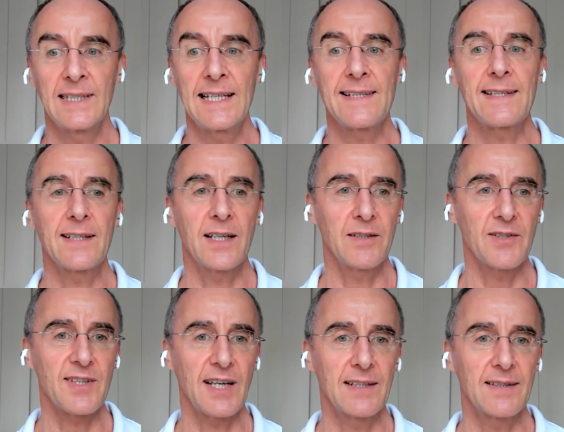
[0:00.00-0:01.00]
easy to
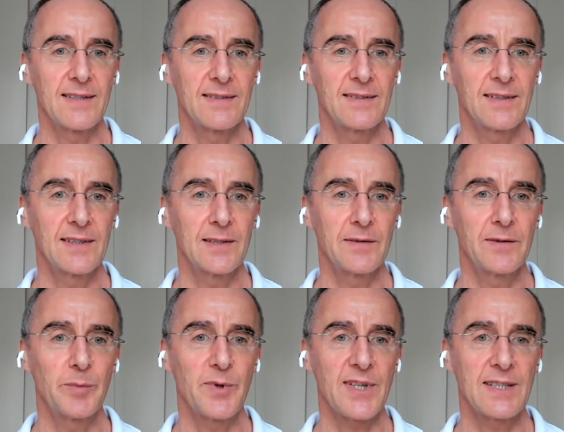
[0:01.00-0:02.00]
understand you know, if
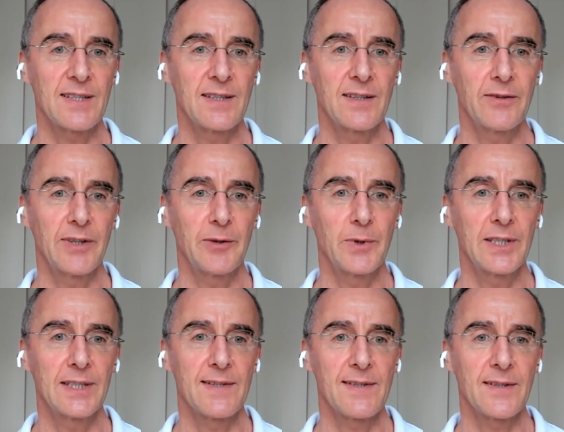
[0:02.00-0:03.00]
you present it in the right
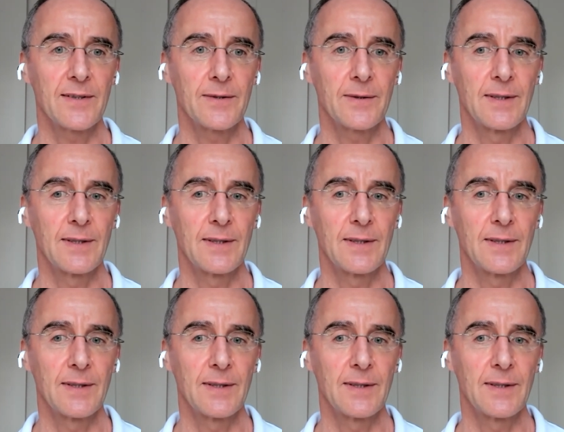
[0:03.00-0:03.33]
way. So.